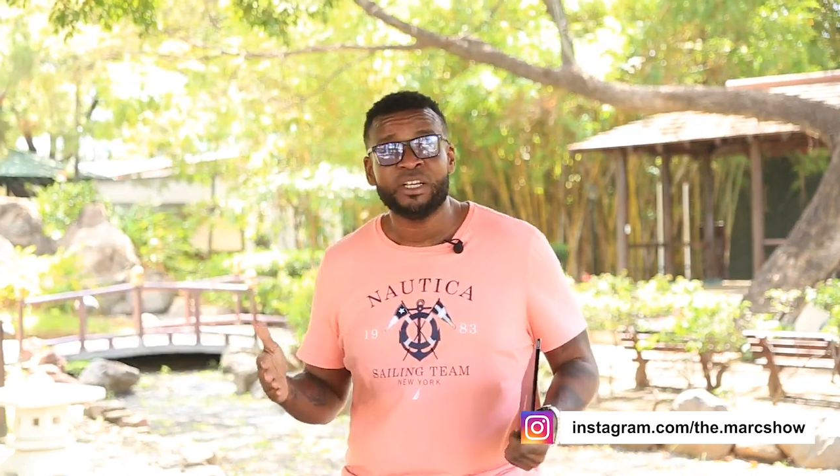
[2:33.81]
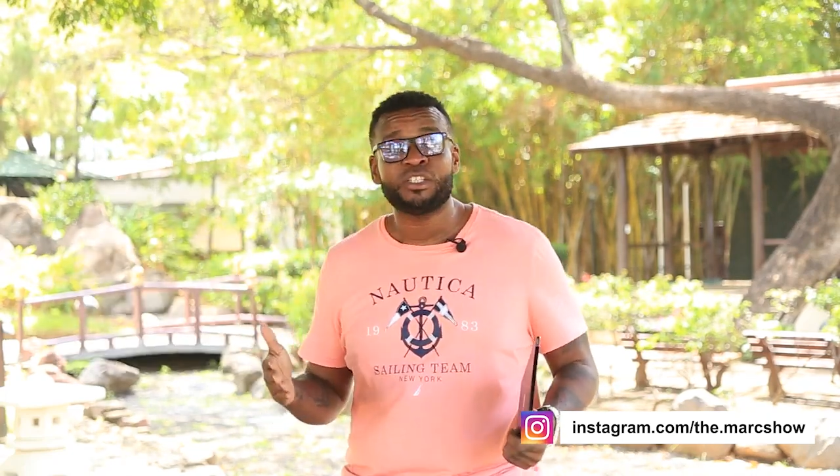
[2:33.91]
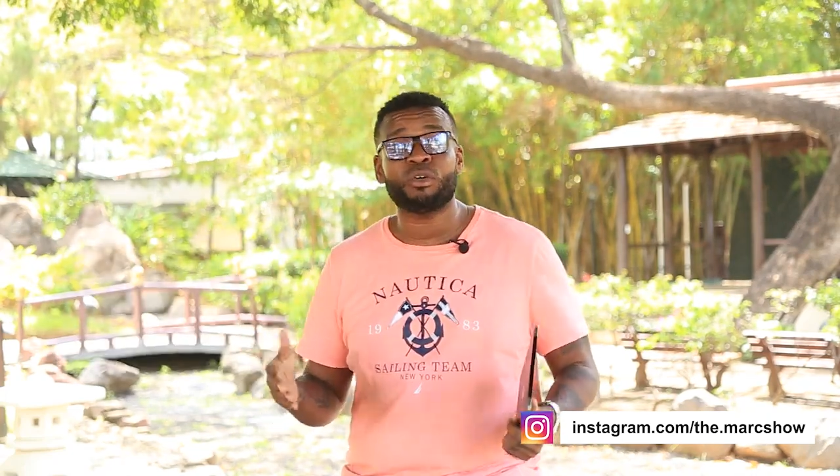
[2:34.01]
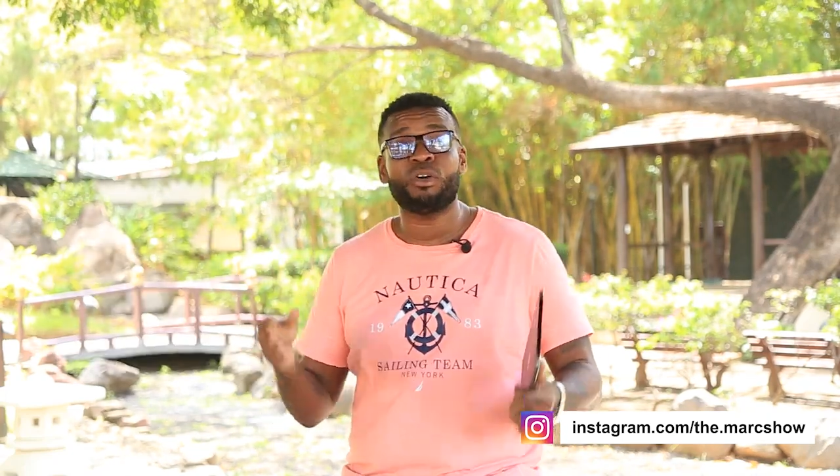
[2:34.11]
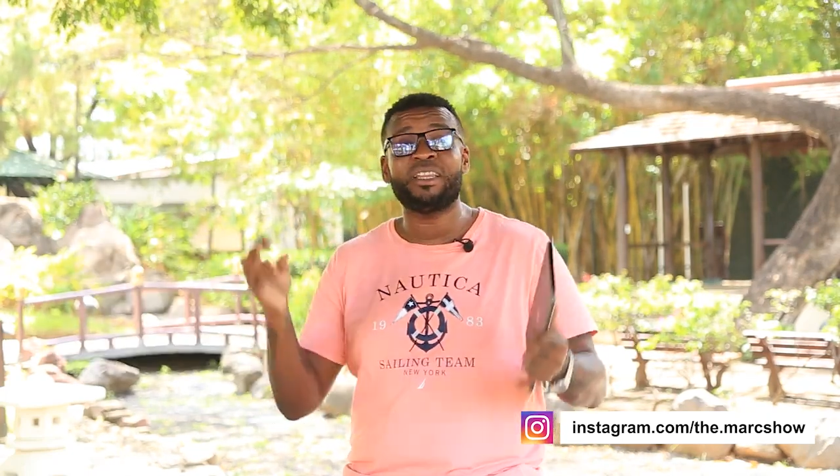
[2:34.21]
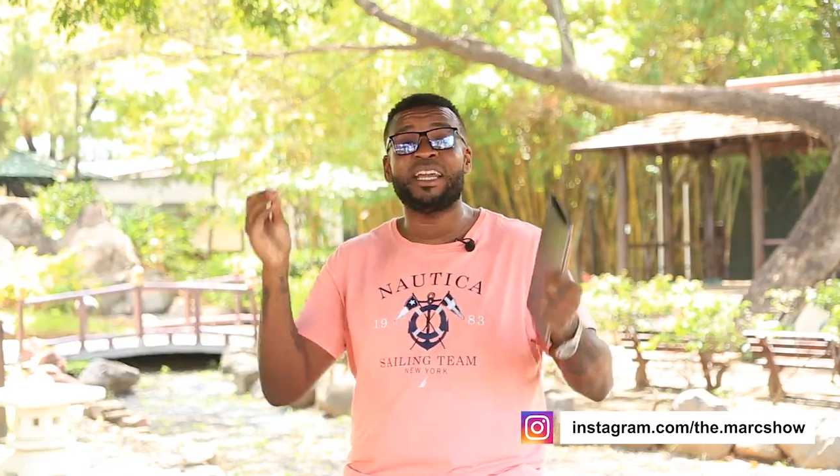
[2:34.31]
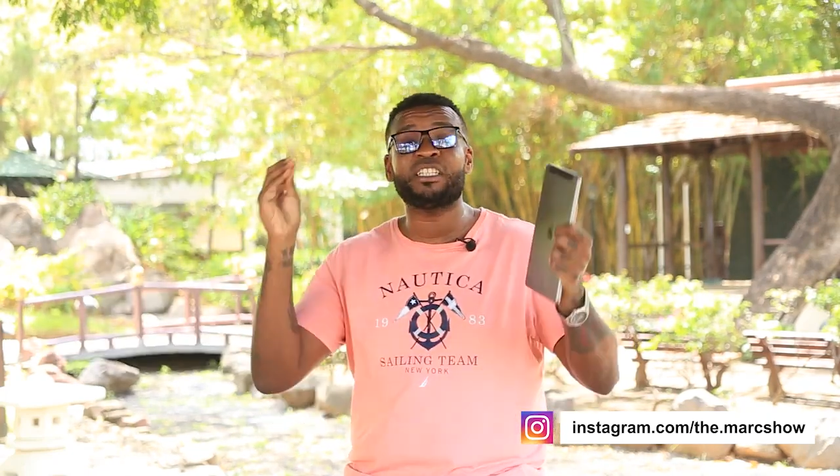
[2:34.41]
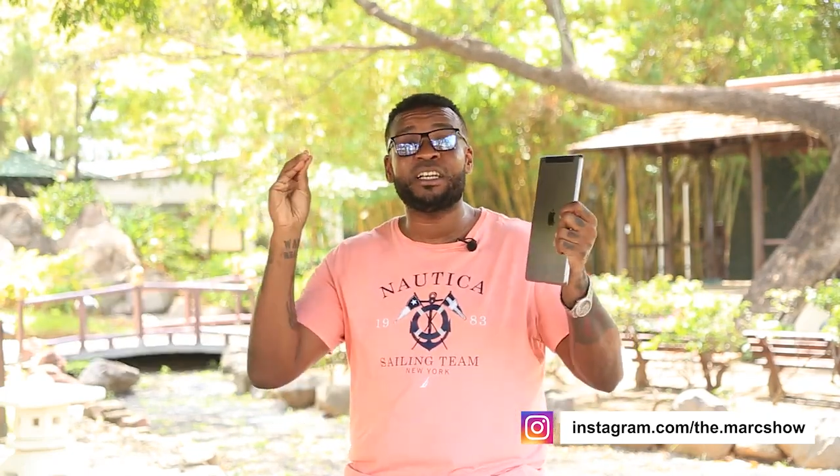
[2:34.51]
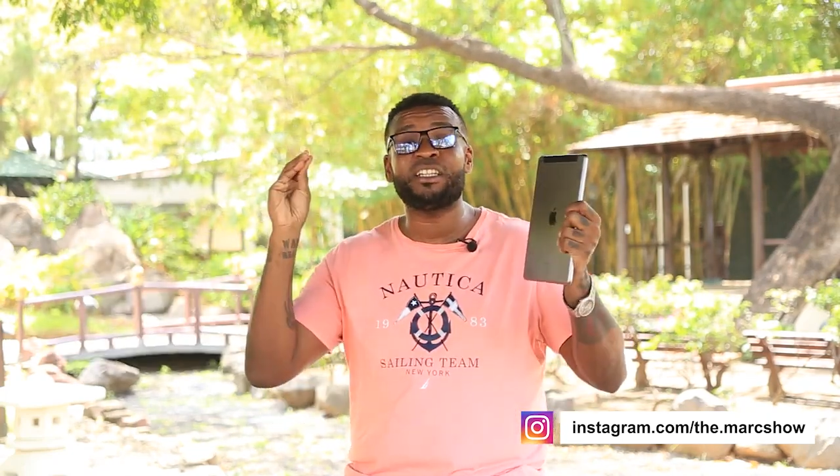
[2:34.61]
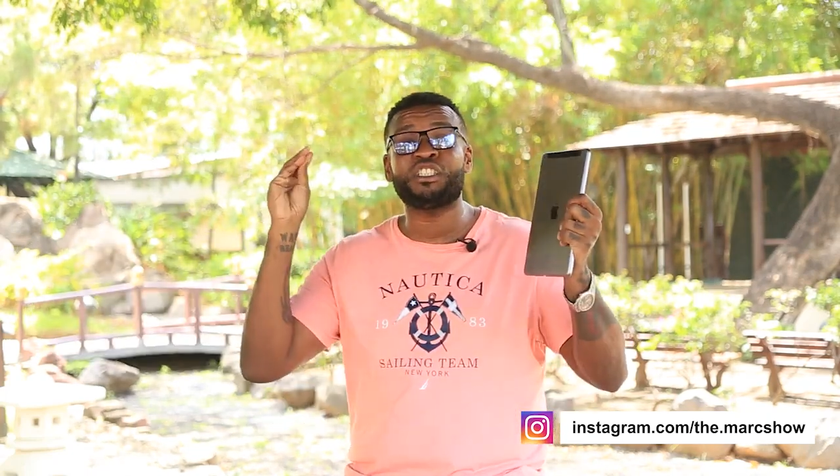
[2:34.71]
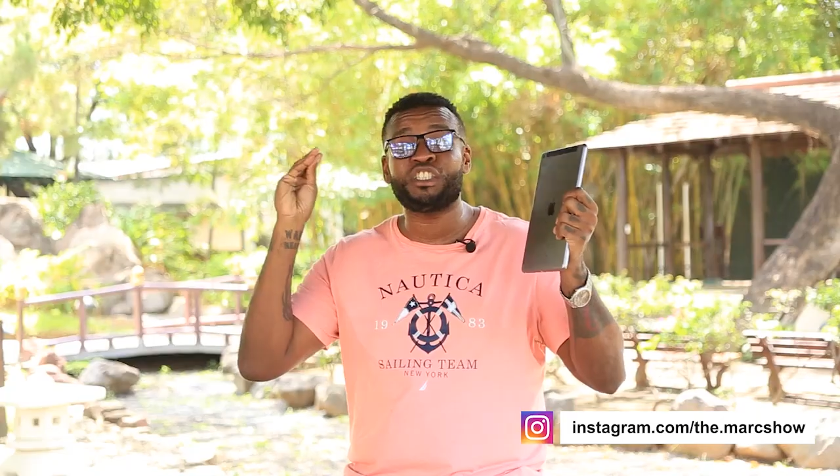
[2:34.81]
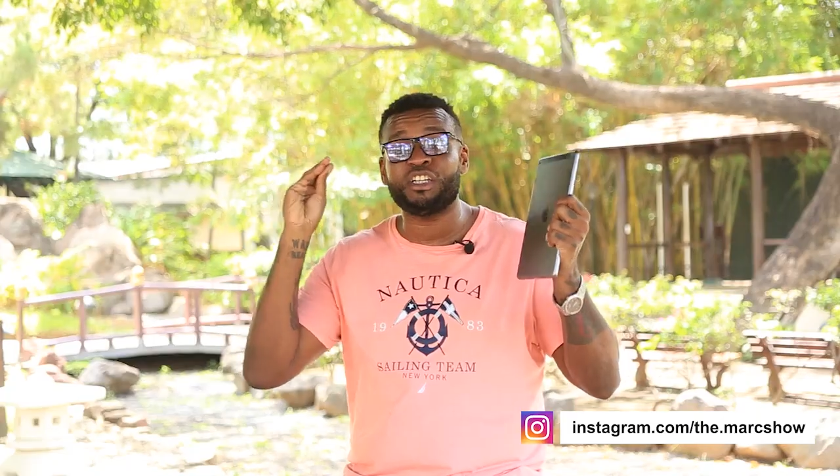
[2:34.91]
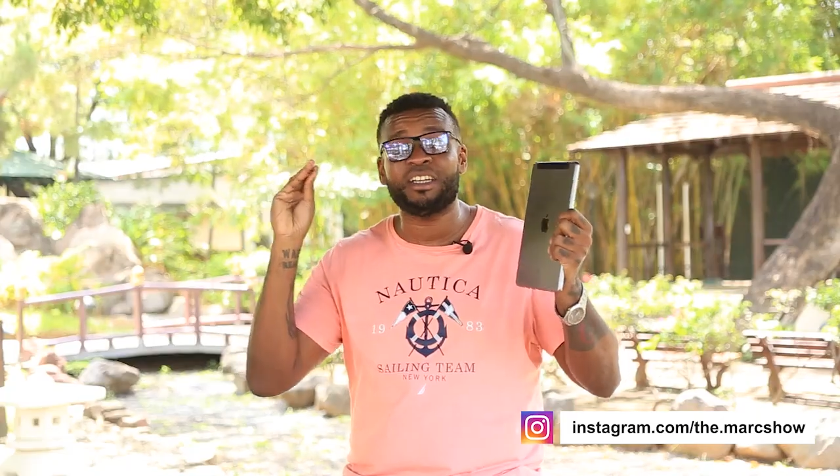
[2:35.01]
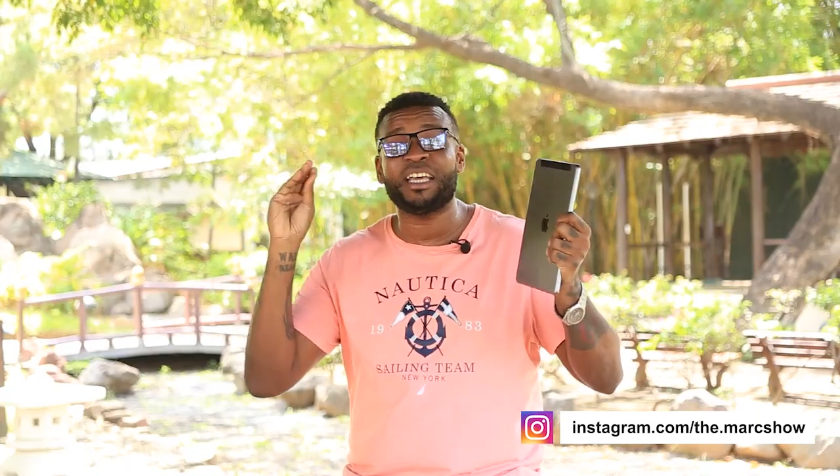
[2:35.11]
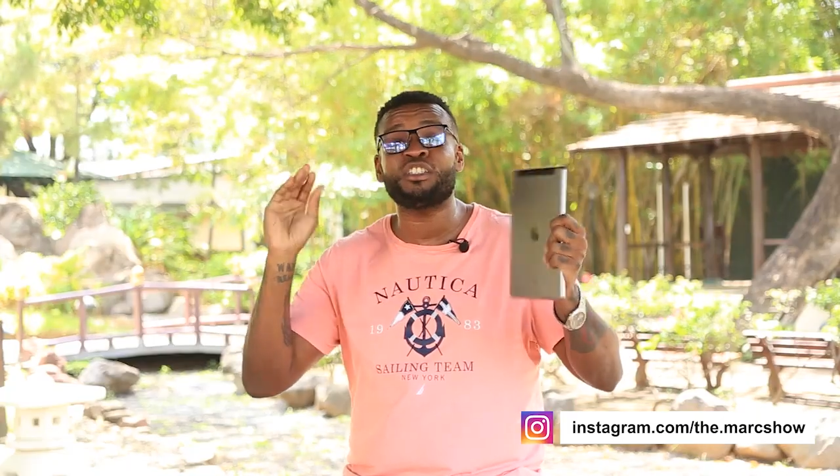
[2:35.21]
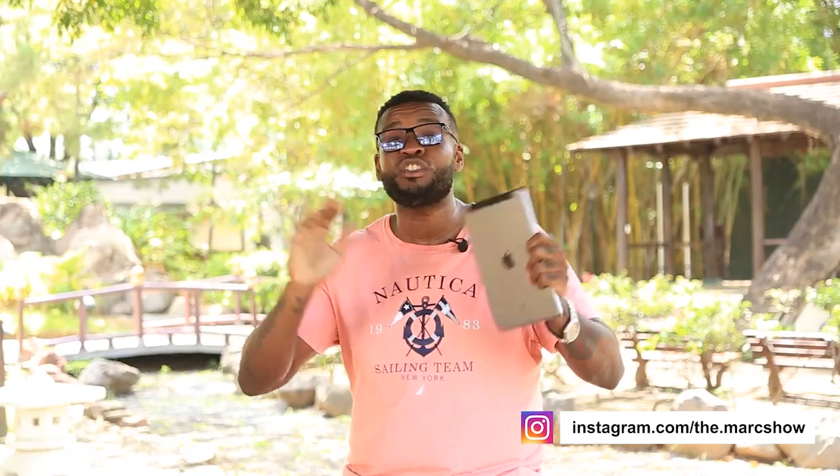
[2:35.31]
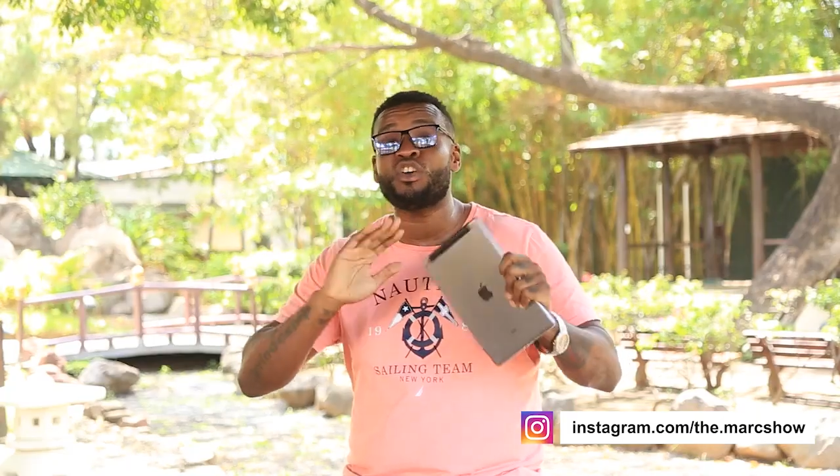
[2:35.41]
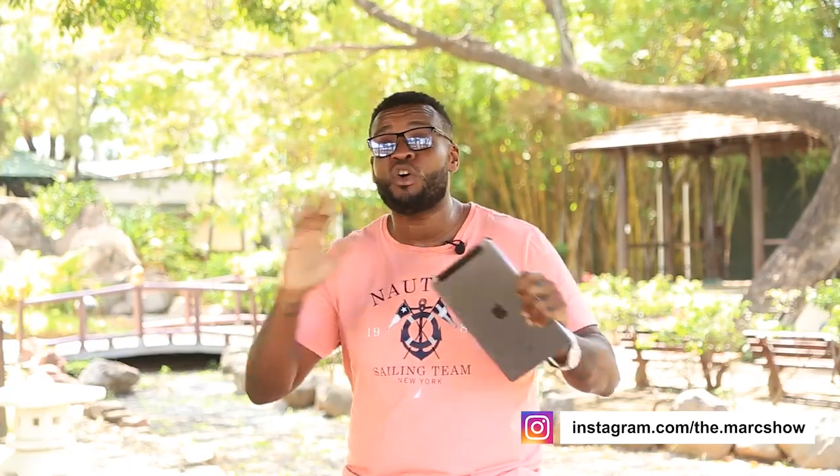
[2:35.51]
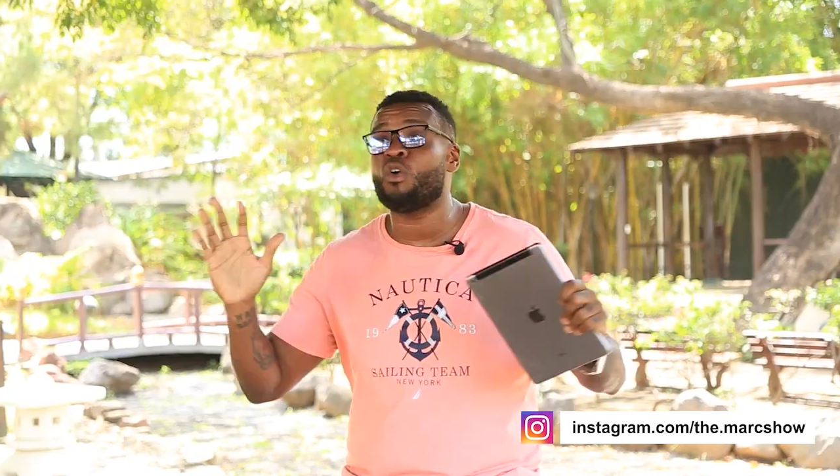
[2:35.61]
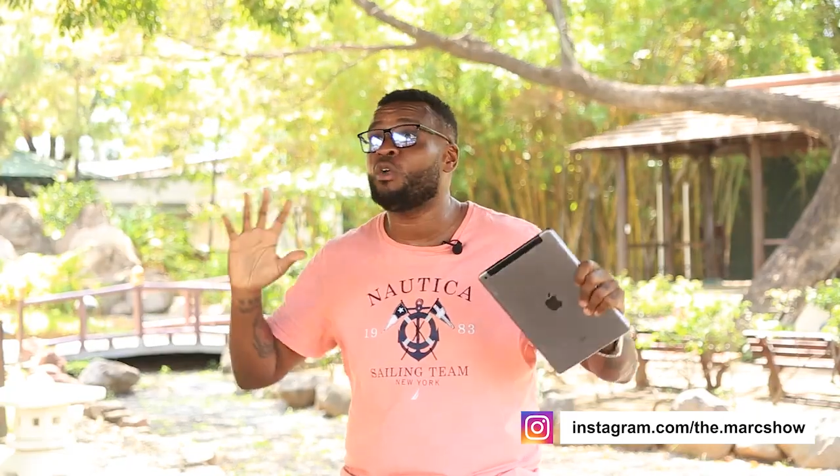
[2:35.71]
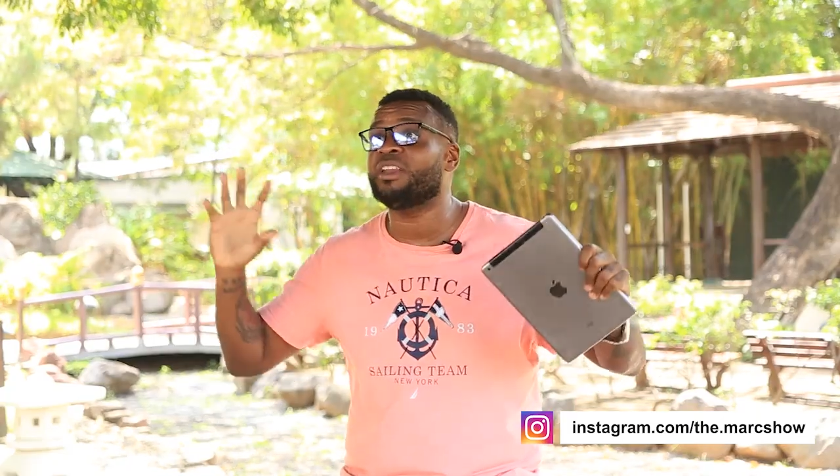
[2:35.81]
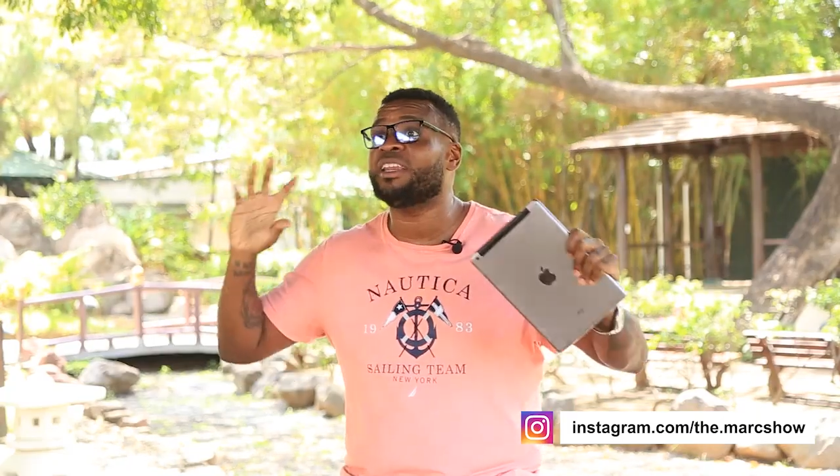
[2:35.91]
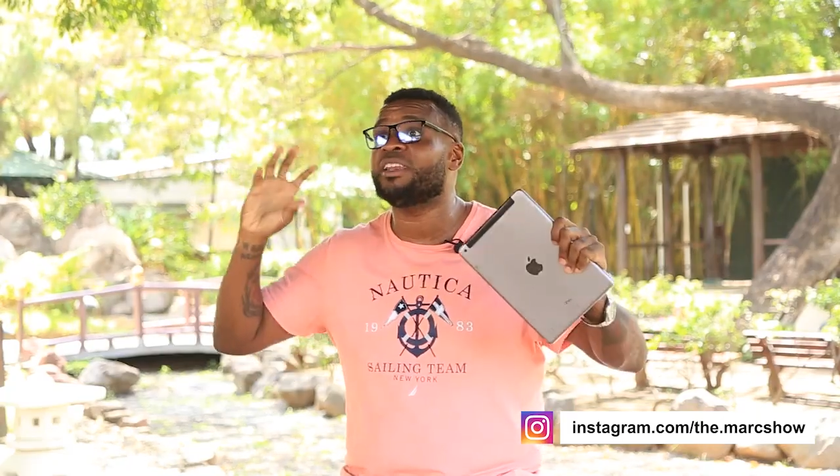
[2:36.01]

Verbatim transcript: So there, there's no,